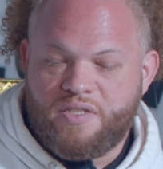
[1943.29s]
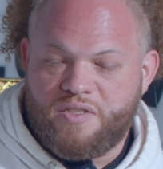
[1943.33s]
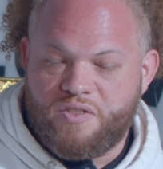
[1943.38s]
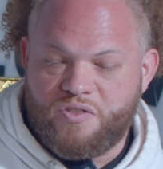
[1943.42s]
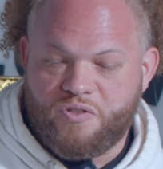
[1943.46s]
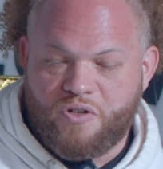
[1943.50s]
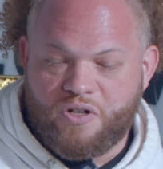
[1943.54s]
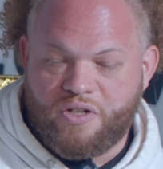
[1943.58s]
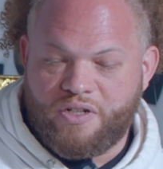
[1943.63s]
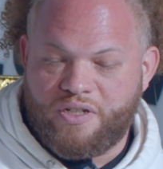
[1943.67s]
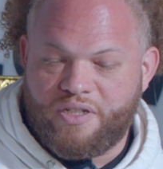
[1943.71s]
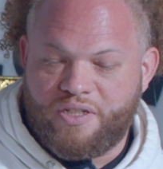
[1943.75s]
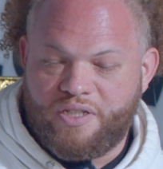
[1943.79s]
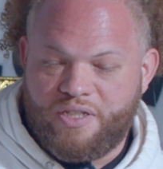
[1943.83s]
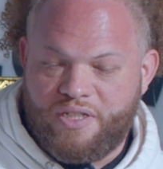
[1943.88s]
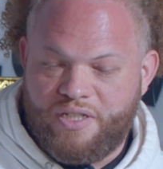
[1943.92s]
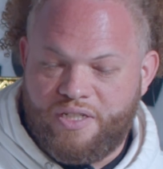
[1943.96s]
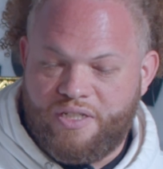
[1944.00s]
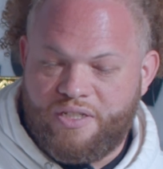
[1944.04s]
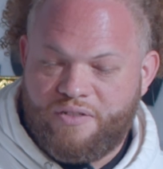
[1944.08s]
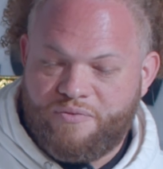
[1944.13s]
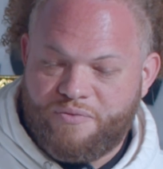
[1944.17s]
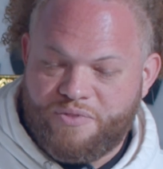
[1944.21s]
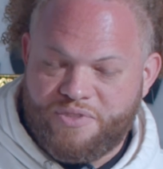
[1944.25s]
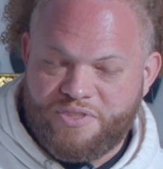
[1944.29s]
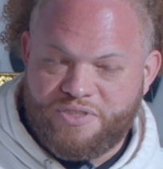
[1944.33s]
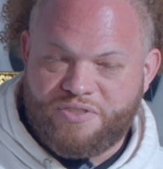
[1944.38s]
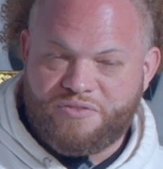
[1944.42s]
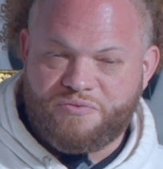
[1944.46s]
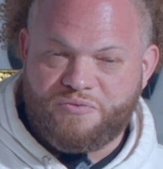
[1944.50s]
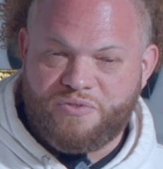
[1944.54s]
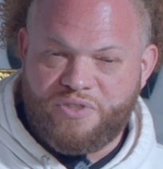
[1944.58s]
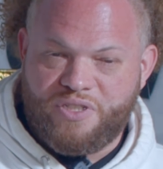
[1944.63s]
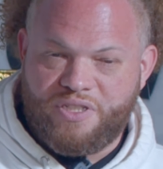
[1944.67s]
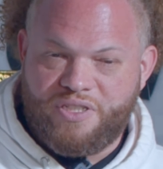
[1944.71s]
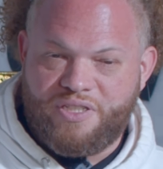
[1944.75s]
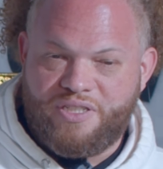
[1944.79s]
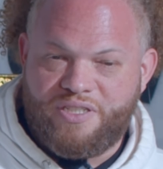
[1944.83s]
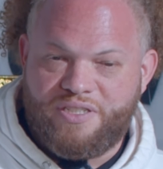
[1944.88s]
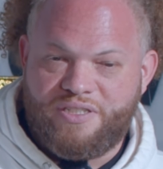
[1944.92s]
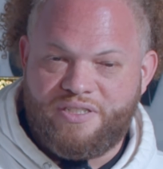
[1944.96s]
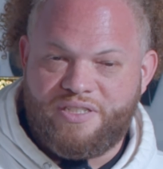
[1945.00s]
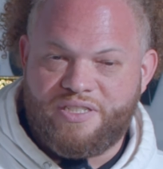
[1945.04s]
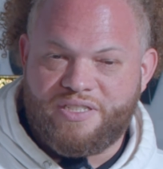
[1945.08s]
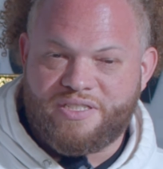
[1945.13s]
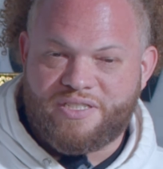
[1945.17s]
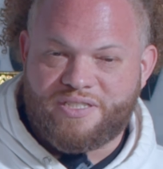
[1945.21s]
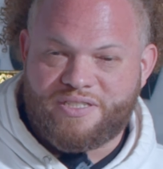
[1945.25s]
Jordan Lee was
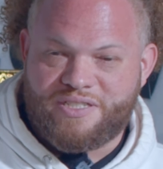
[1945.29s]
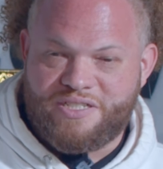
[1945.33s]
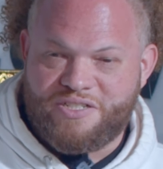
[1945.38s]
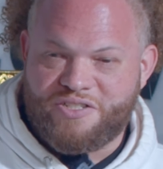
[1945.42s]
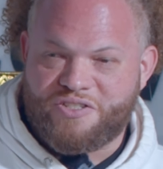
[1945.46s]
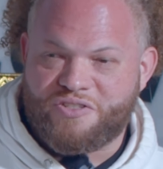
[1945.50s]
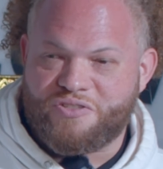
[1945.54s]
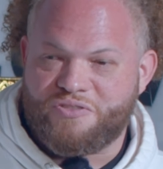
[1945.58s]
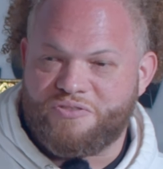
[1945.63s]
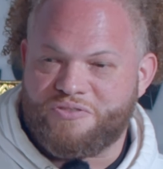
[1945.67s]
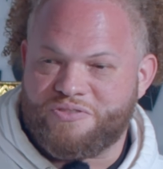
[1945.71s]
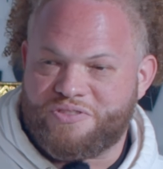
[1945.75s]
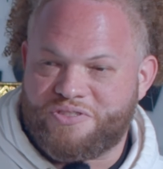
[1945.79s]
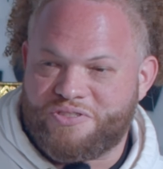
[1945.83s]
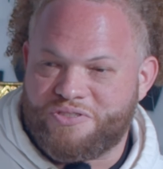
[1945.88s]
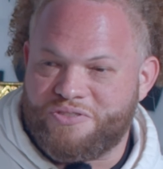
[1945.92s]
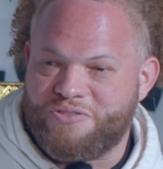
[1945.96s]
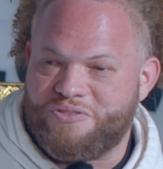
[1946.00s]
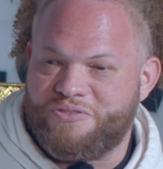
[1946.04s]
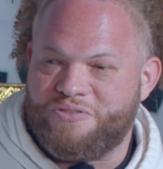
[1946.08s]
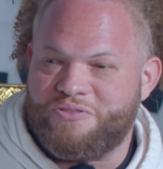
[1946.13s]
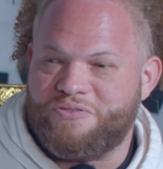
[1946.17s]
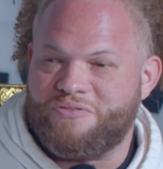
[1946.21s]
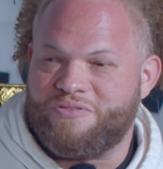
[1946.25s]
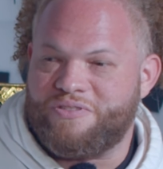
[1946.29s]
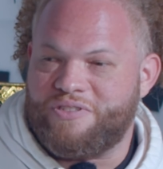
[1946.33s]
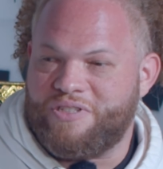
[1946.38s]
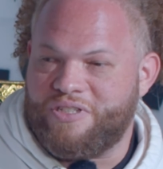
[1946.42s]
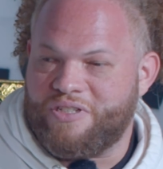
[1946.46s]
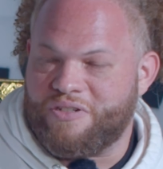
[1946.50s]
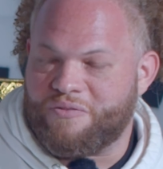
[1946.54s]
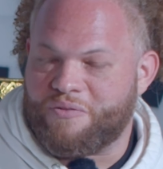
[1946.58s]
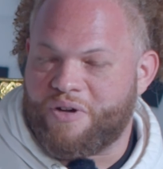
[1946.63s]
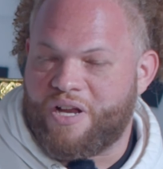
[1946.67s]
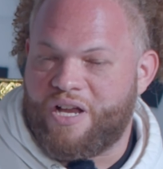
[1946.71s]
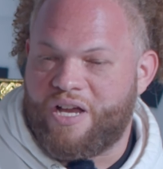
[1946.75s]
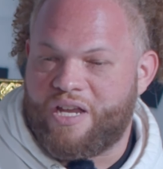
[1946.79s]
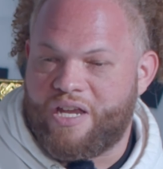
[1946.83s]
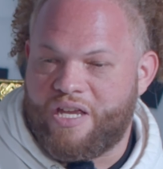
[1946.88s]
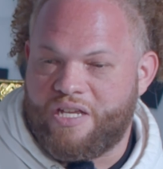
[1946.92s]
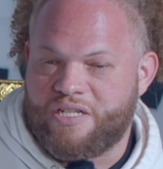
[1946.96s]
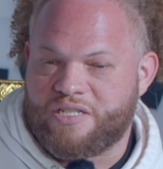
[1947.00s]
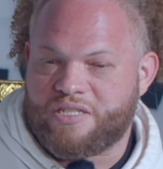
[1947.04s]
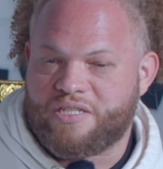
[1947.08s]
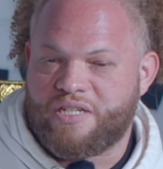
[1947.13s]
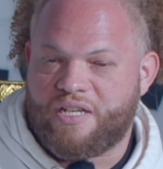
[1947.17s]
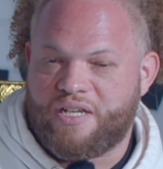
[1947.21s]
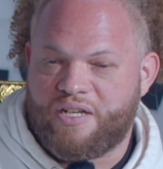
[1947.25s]
really essential to the around
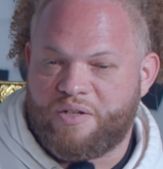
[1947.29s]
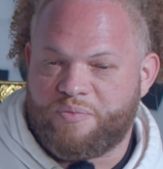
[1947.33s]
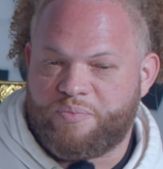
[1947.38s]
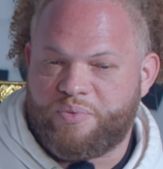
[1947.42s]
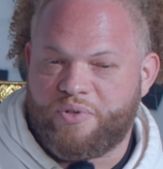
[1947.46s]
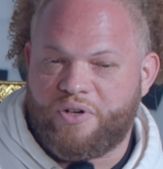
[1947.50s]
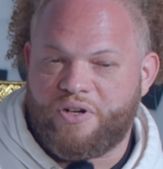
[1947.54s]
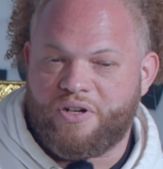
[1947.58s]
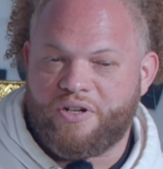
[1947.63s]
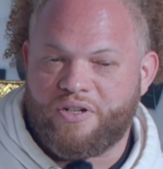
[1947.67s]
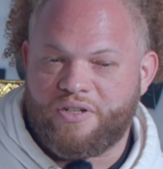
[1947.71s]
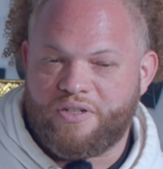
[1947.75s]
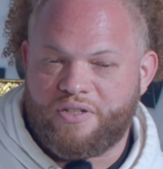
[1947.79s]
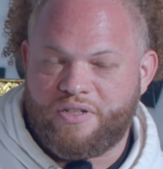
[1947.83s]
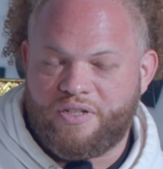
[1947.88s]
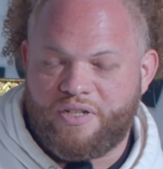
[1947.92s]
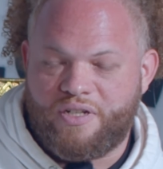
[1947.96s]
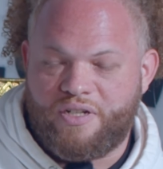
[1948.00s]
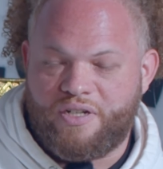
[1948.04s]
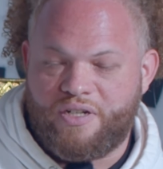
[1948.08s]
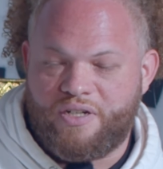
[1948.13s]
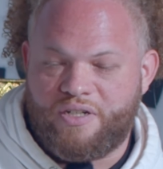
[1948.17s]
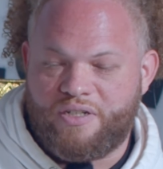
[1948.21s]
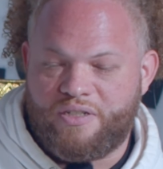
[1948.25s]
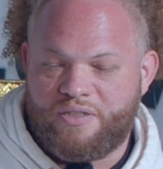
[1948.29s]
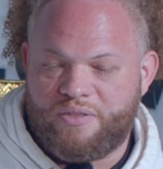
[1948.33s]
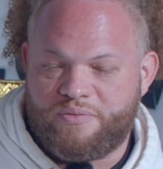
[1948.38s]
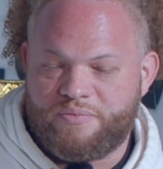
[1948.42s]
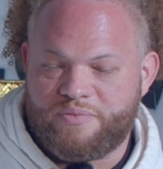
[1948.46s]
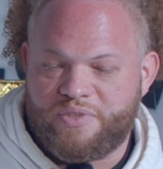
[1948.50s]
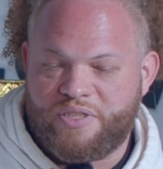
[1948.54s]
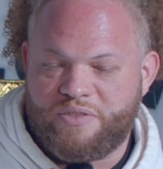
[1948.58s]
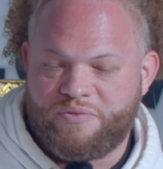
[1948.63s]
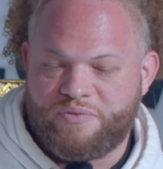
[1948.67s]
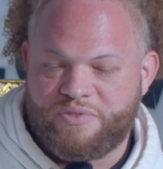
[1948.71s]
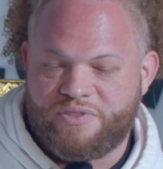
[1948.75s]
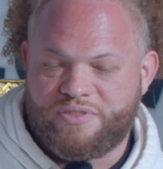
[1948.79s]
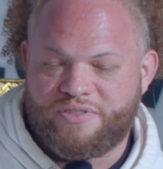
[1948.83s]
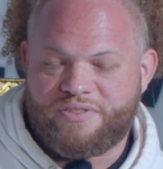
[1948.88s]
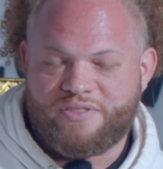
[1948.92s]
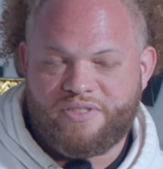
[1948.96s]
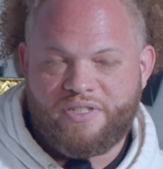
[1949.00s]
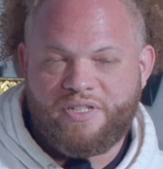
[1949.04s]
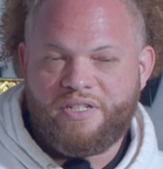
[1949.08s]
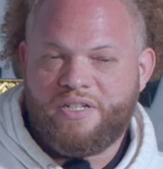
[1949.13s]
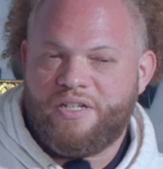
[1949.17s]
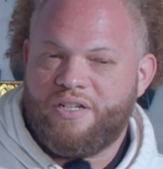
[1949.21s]
H Town part. Yeah, um, he was.